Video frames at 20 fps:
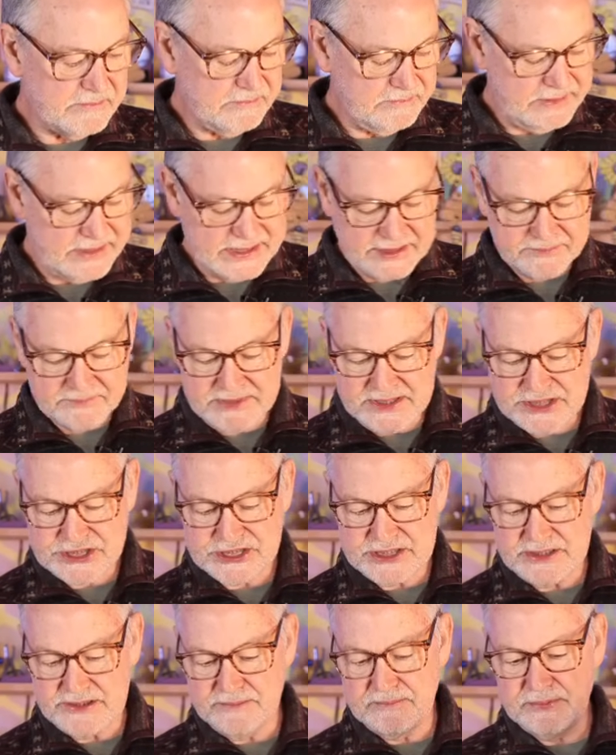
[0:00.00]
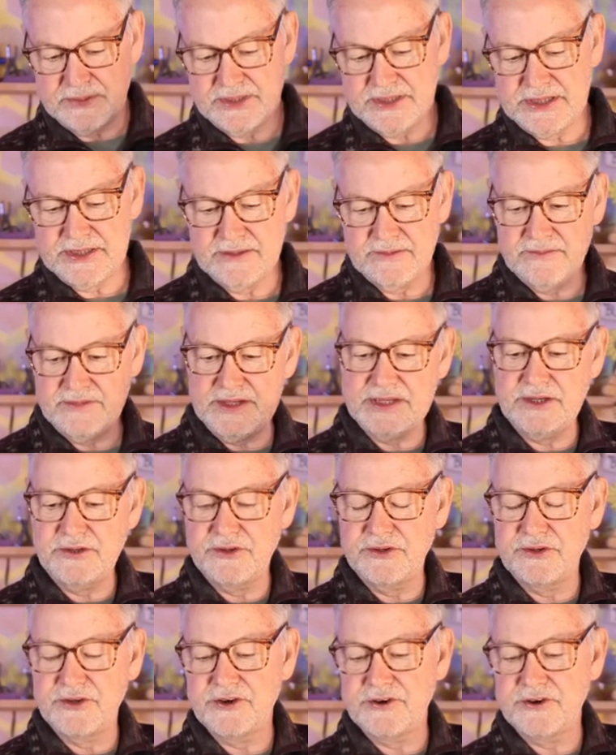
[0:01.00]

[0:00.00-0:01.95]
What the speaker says: Peck mentioned putting the